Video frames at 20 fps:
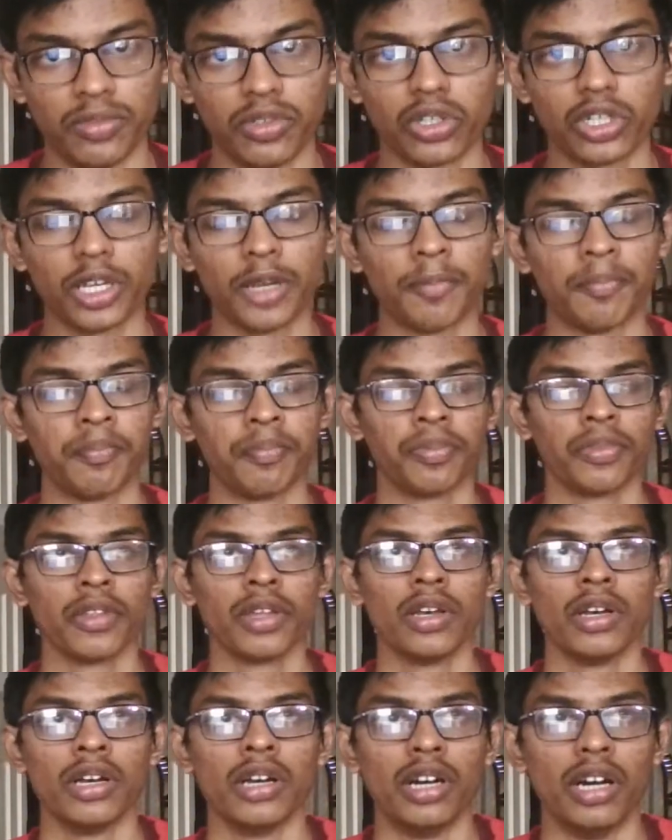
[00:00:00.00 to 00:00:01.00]
Okay,
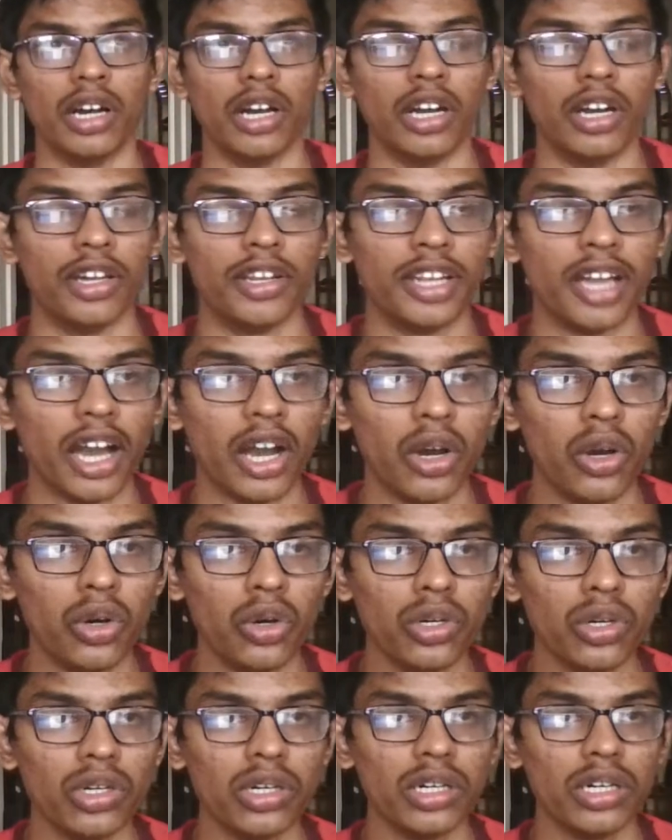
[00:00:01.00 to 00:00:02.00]

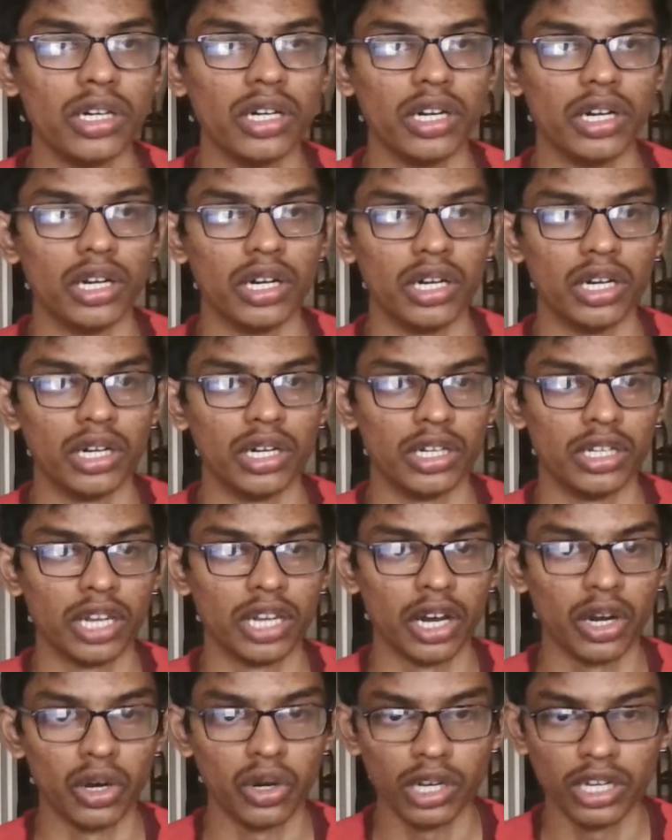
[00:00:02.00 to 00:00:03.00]
now
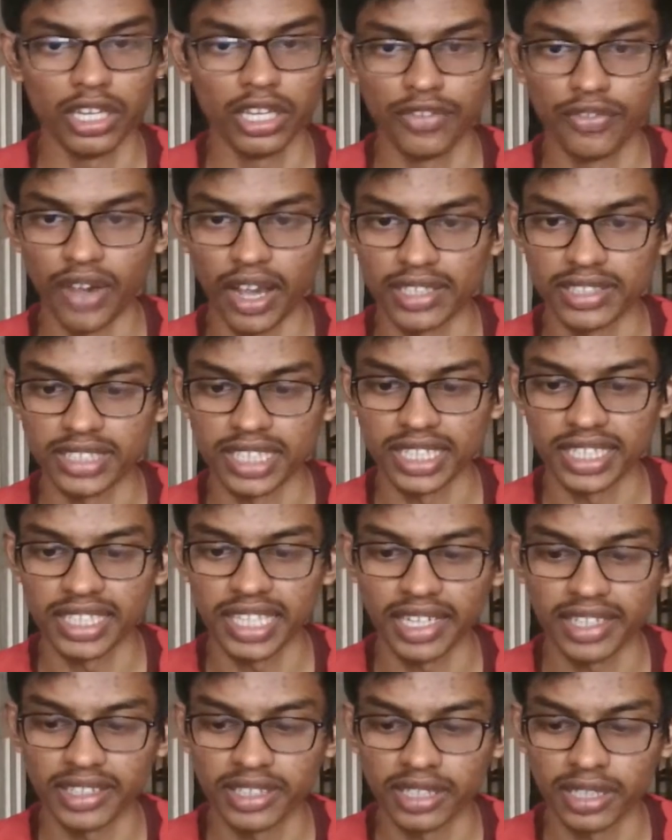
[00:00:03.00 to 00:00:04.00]
if I say
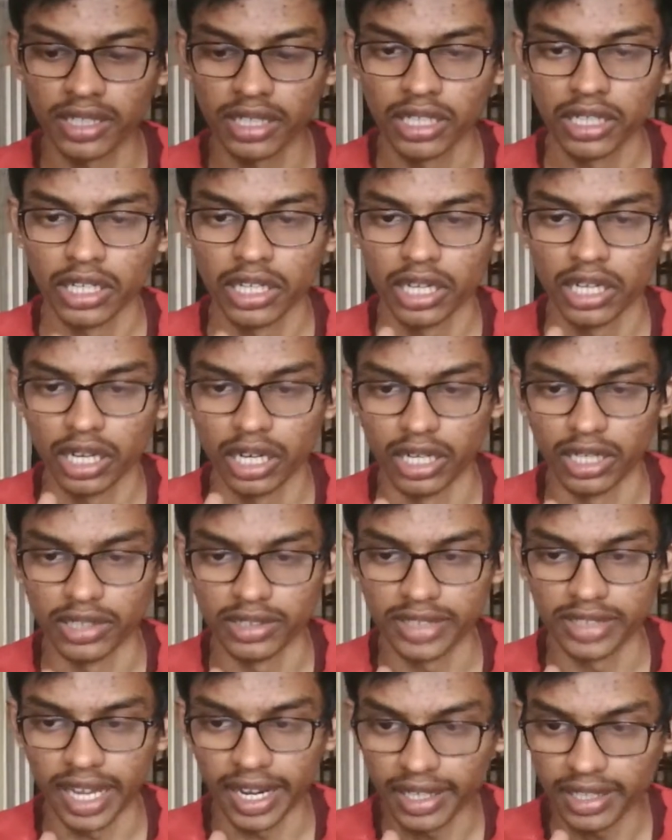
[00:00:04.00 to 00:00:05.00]
that
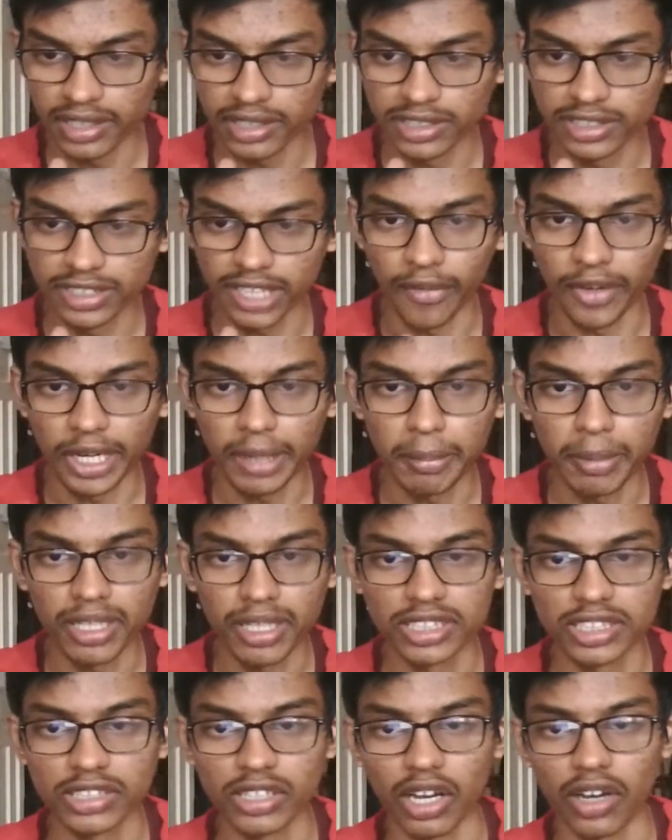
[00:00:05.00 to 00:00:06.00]
that
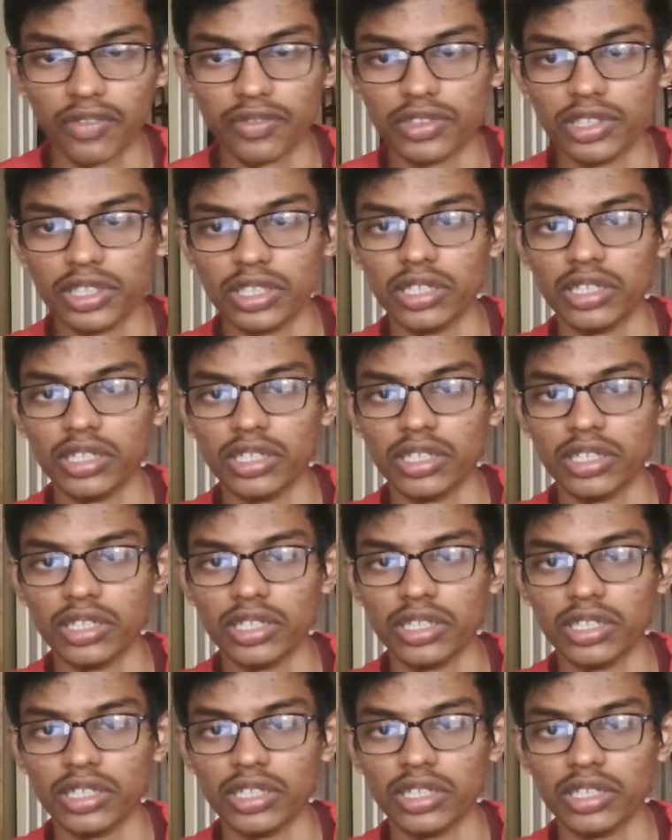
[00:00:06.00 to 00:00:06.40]
70% of